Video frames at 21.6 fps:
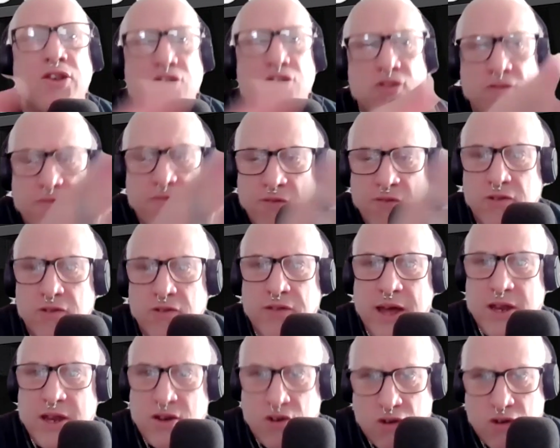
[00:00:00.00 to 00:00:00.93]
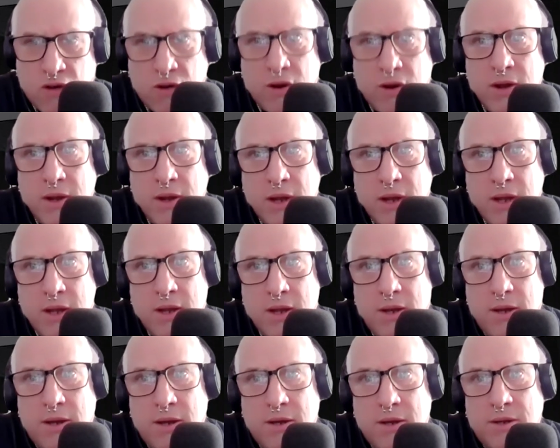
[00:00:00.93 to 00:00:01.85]
do you feel that your
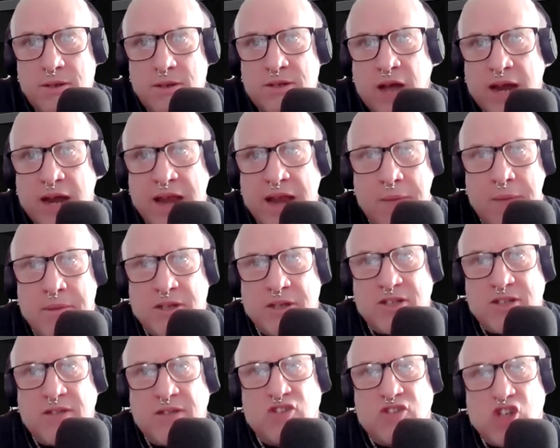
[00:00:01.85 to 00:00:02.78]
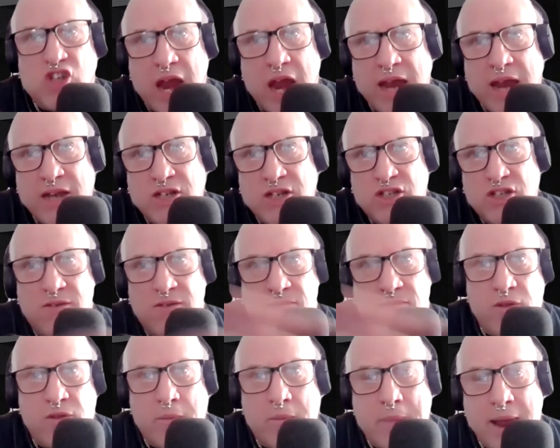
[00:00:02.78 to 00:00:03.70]
dynamics have changed
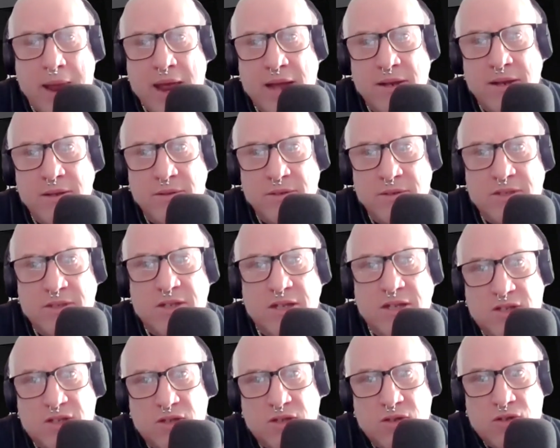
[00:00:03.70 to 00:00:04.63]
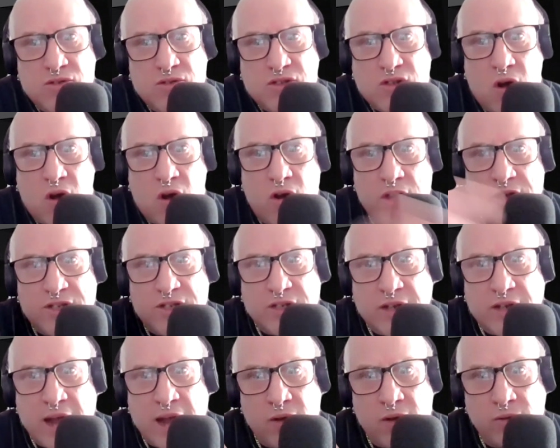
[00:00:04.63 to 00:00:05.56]
for the band since you started
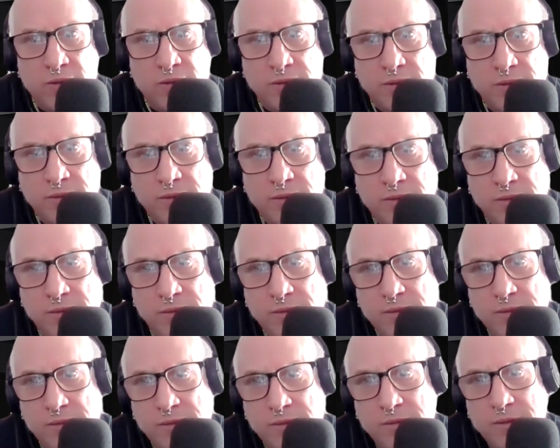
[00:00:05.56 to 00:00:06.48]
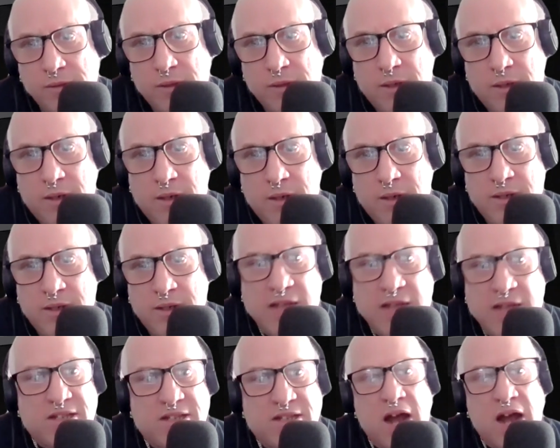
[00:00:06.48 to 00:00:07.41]
till now?
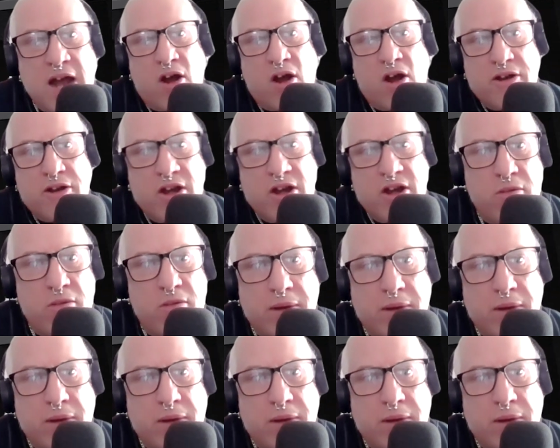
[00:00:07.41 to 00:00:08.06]
That's not on here,